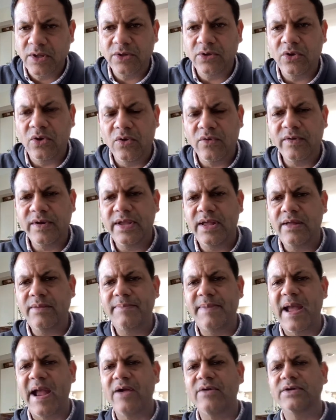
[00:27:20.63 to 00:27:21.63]
L'Oreal
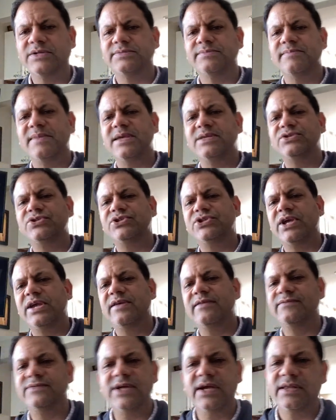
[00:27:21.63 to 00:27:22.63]
Paris Men's
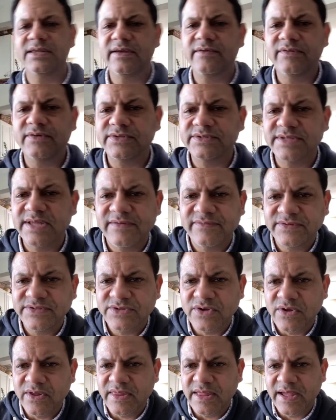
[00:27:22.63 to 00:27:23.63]
Shave Gel. Never, never
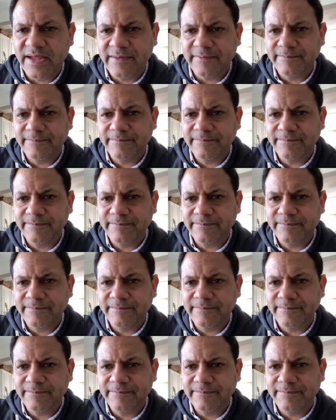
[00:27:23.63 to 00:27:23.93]
saw that.